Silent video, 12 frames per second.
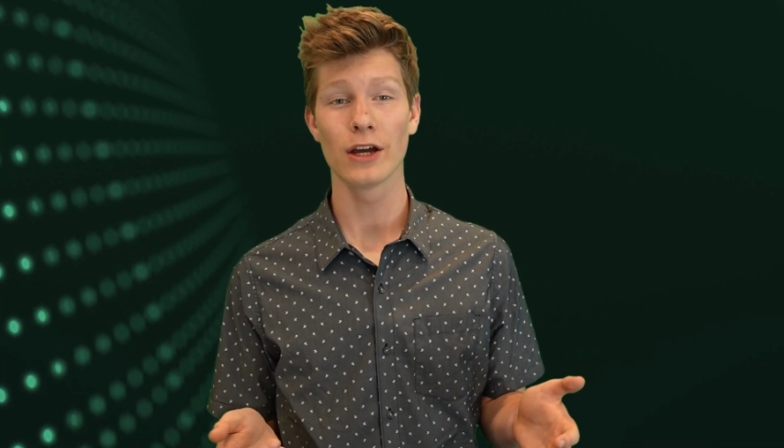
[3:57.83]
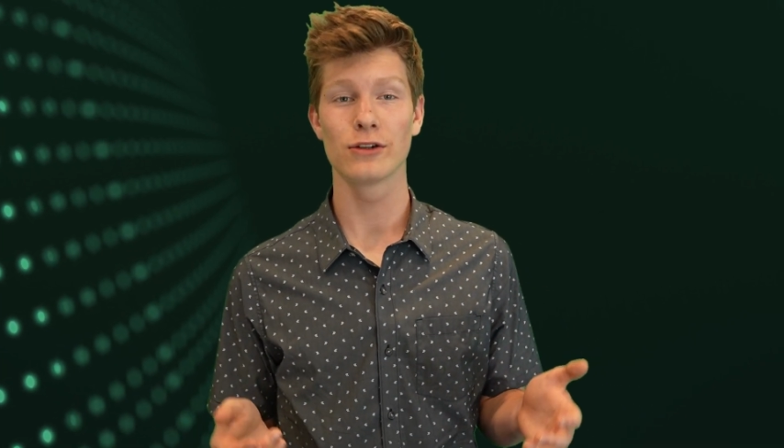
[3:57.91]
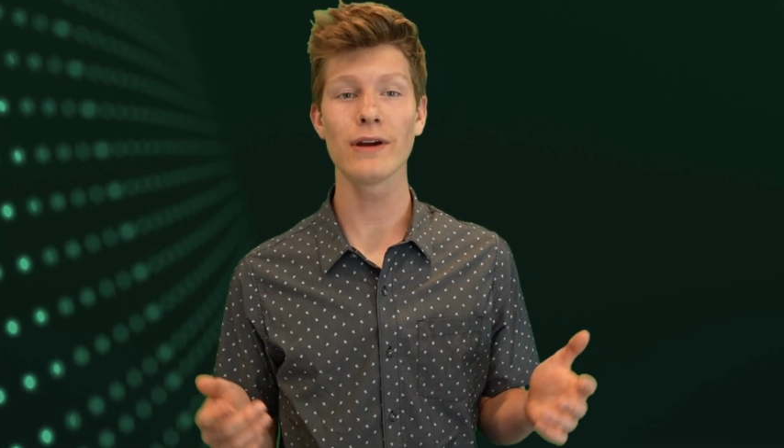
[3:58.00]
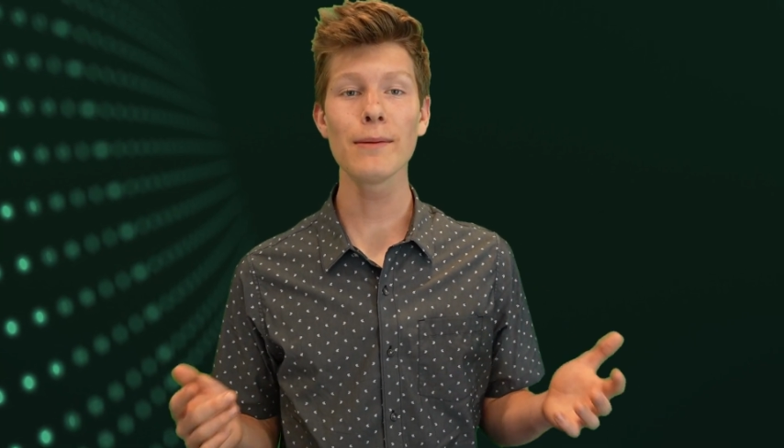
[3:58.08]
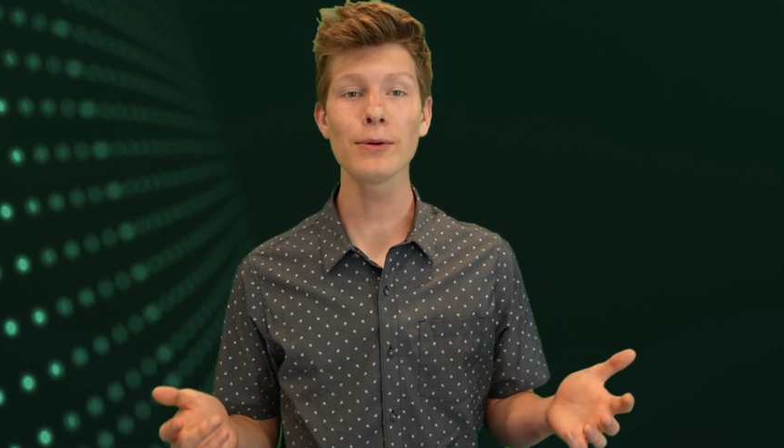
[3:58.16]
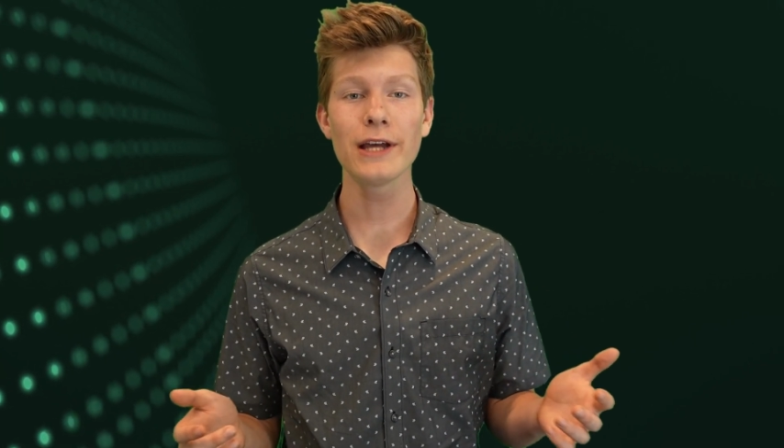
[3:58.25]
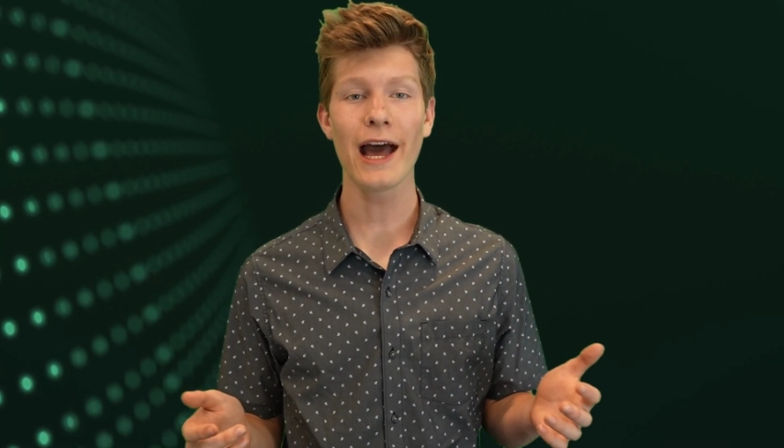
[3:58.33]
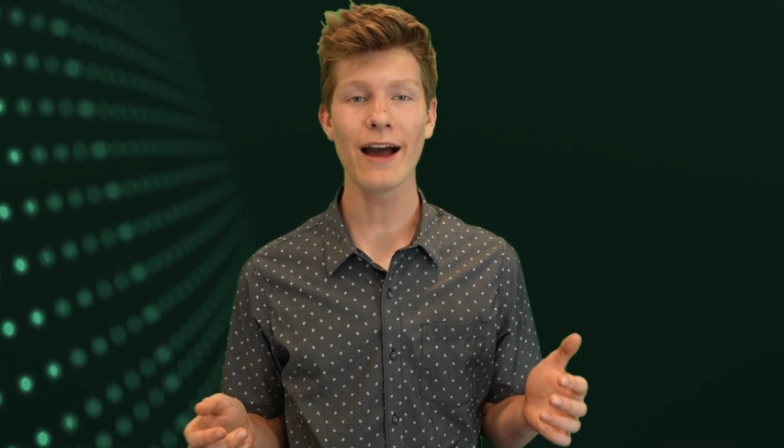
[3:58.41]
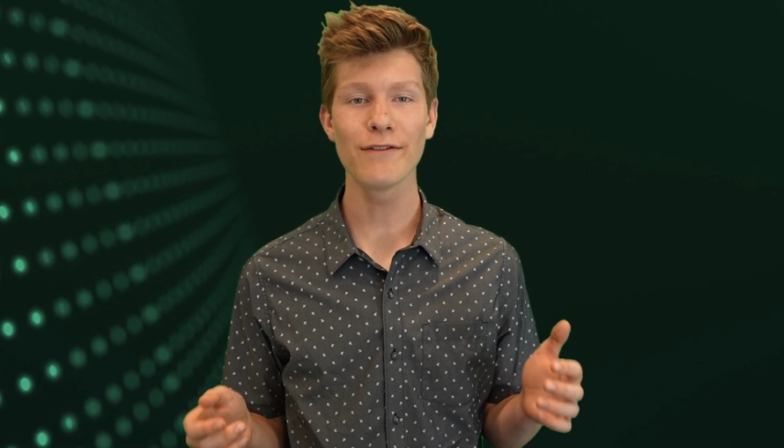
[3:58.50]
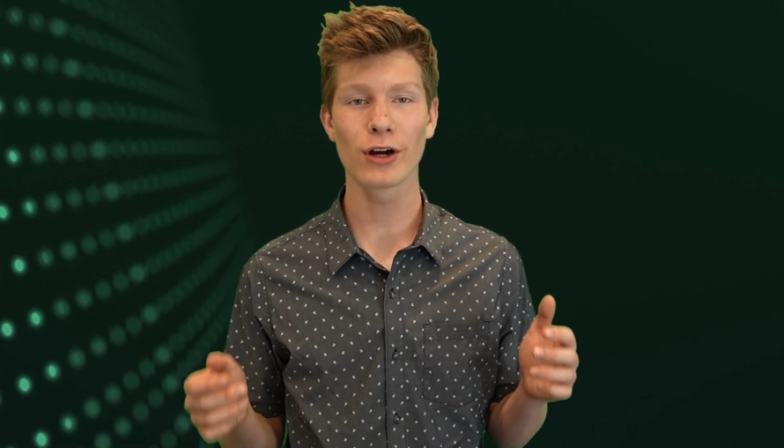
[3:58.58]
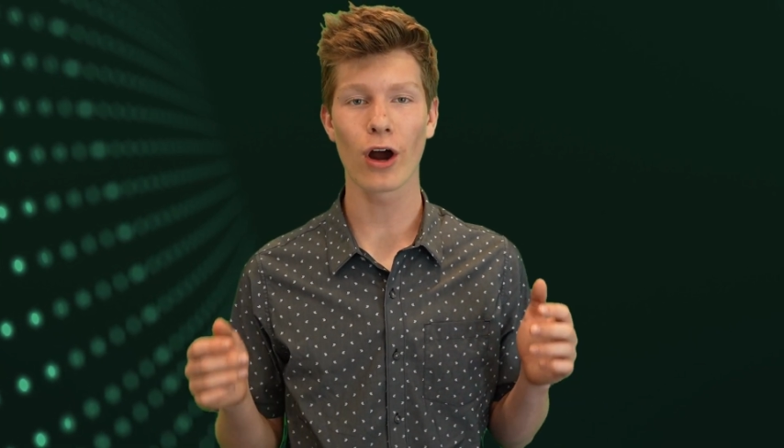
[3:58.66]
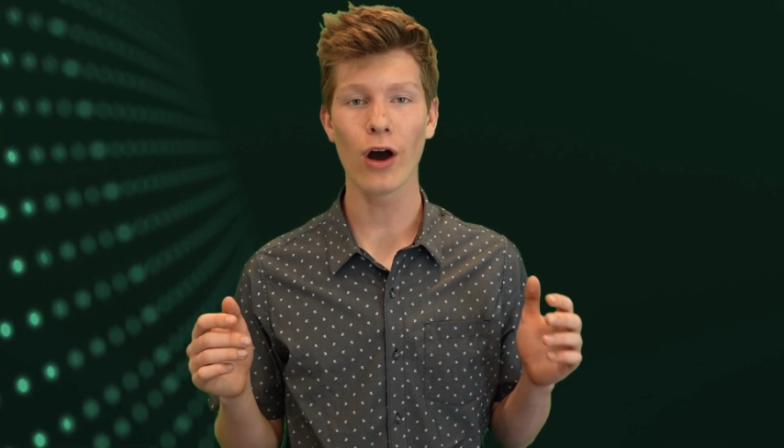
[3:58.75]
you're able to
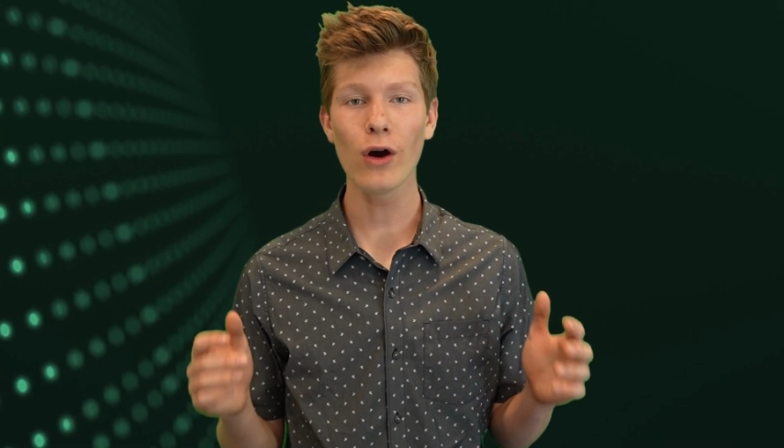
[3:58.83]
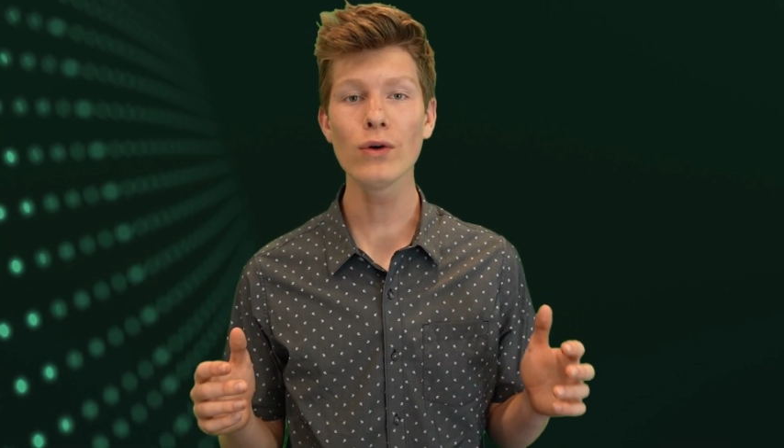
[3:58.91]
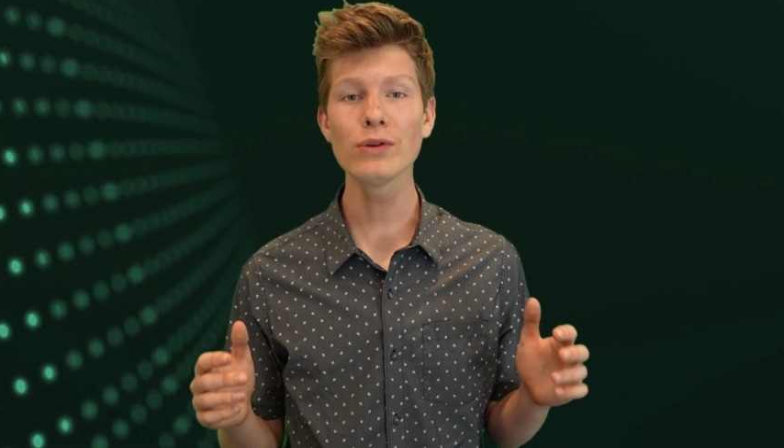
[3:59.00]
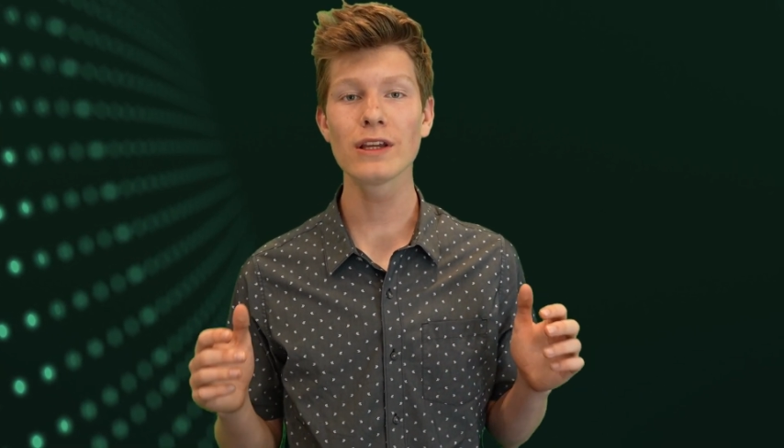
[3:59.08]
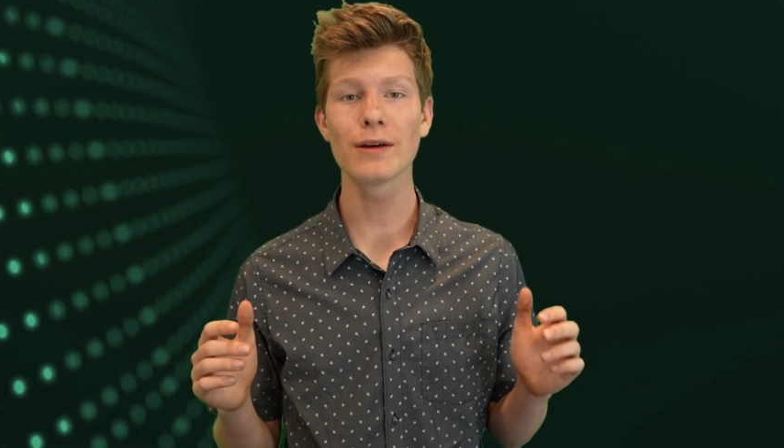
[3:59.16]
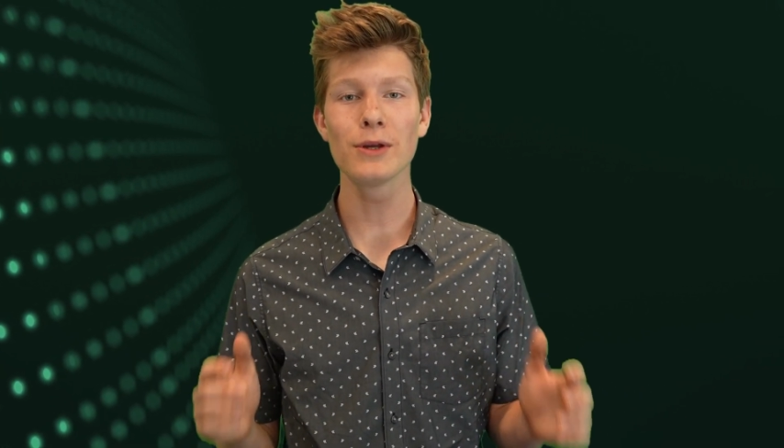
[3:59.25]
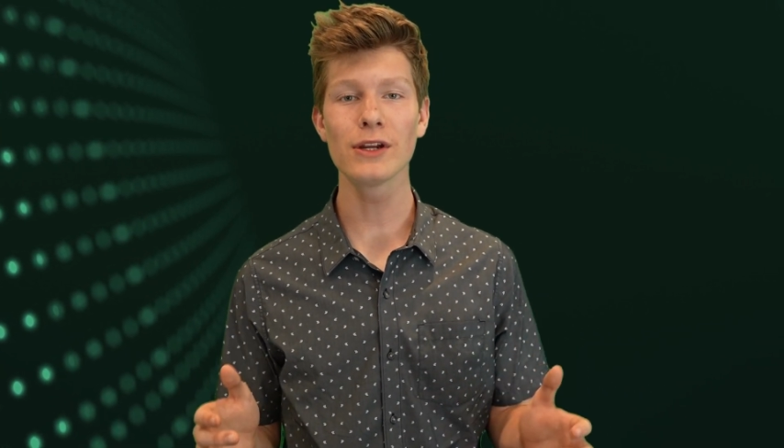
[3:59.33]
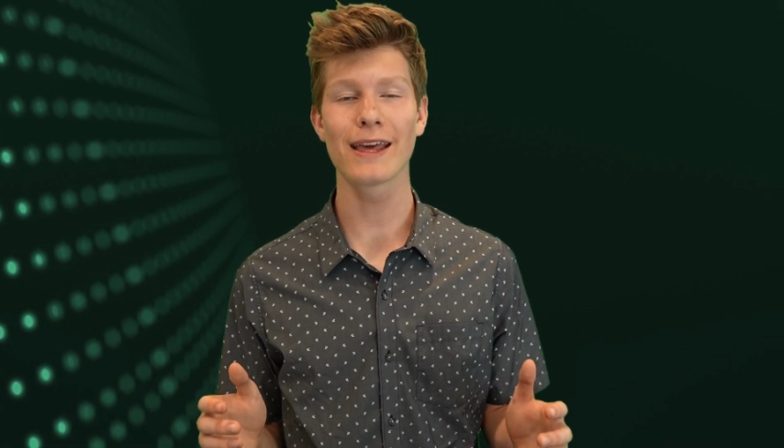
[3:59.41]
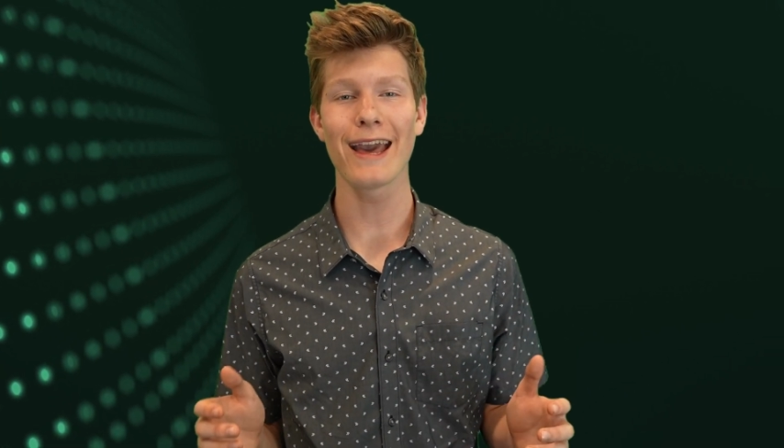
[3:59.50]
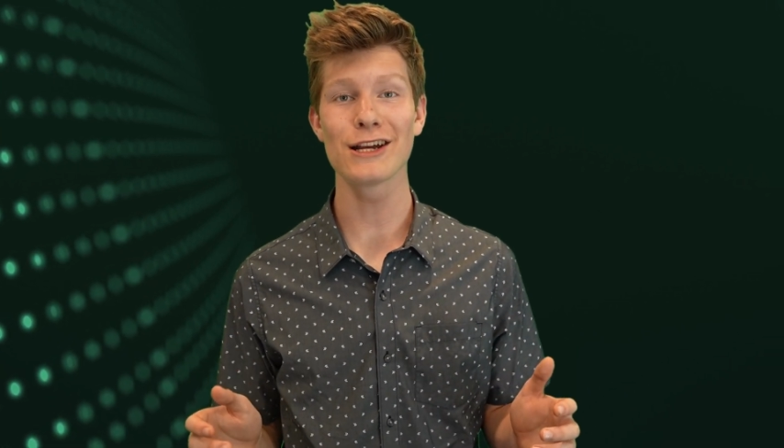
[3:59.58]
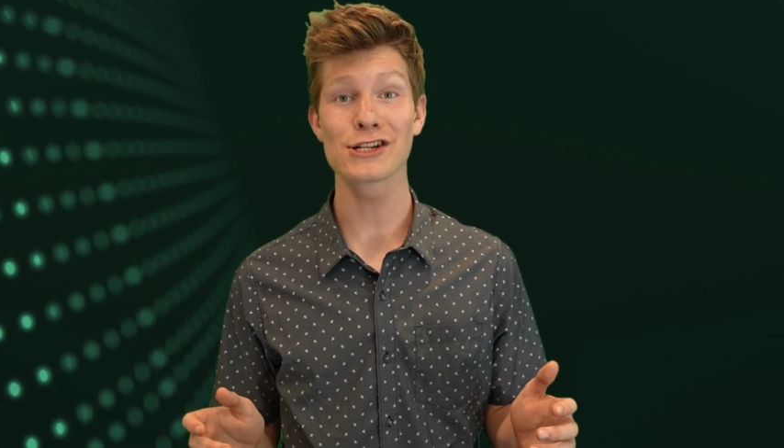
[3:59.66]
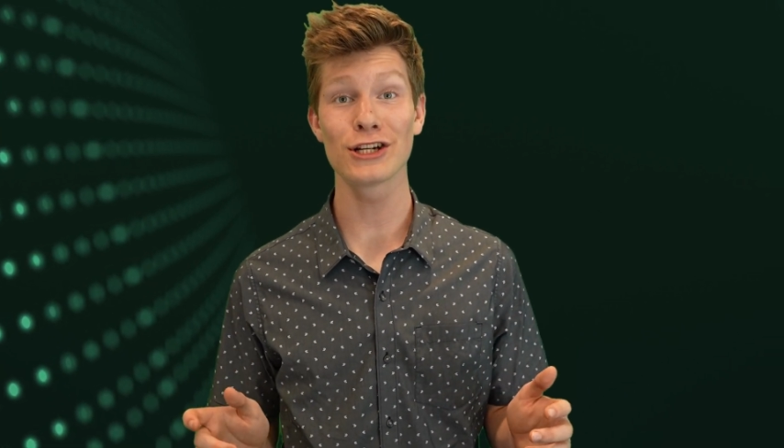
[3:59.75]
have your own
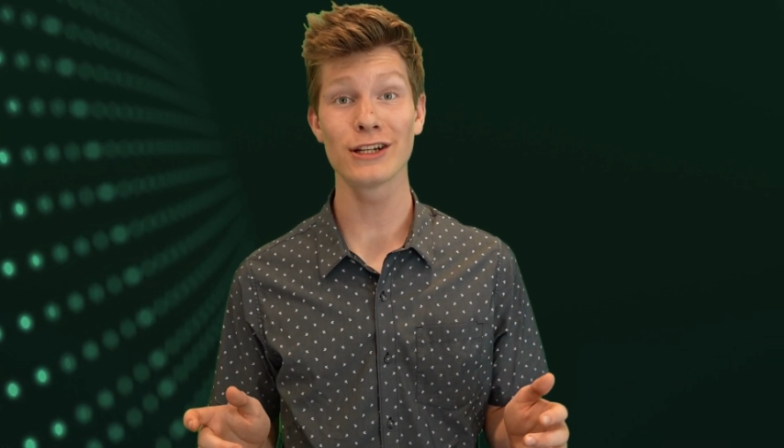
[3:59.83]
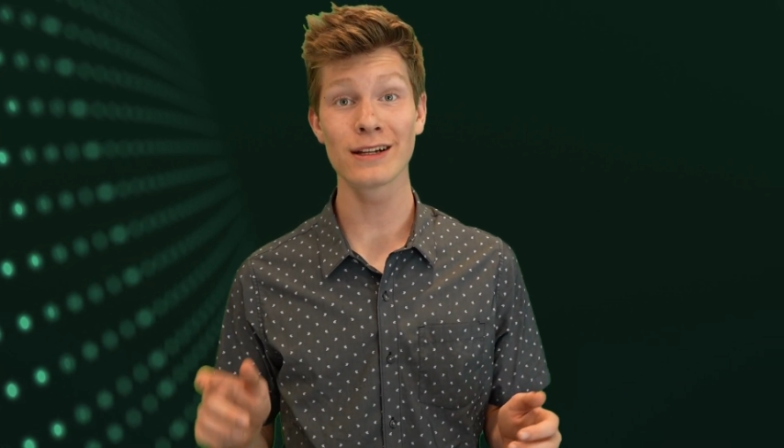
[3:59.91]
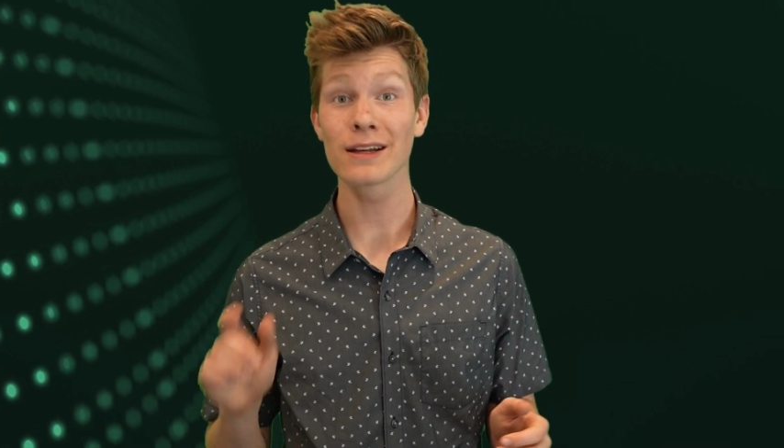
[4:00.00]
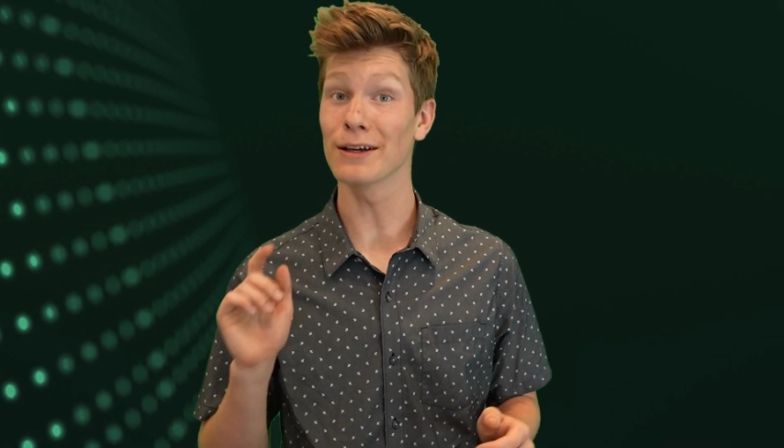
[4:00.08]
communication